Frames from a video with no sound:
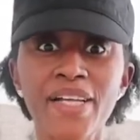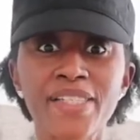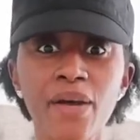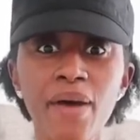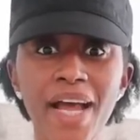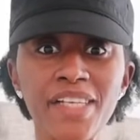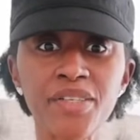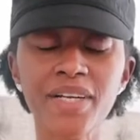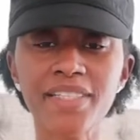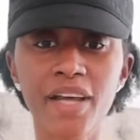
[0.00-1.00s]
so as
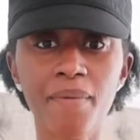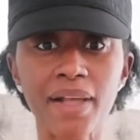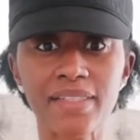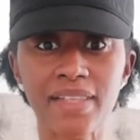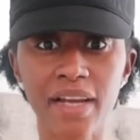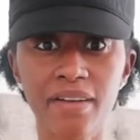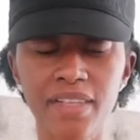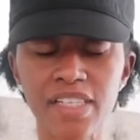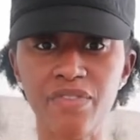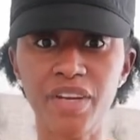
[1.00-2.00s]
you can tell by the title of
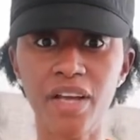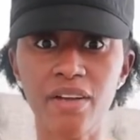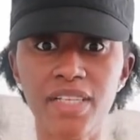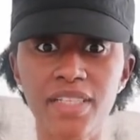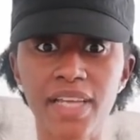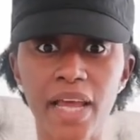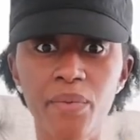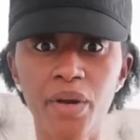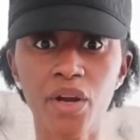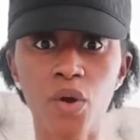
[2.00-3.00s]
this video today
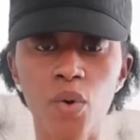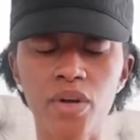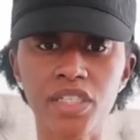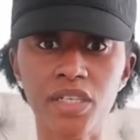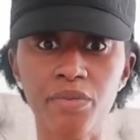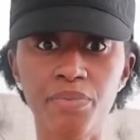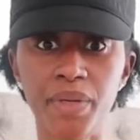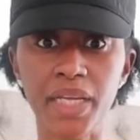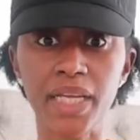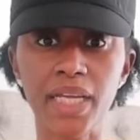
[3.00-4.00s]
we are going to
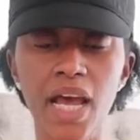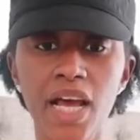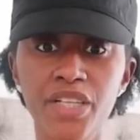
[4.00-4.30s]
be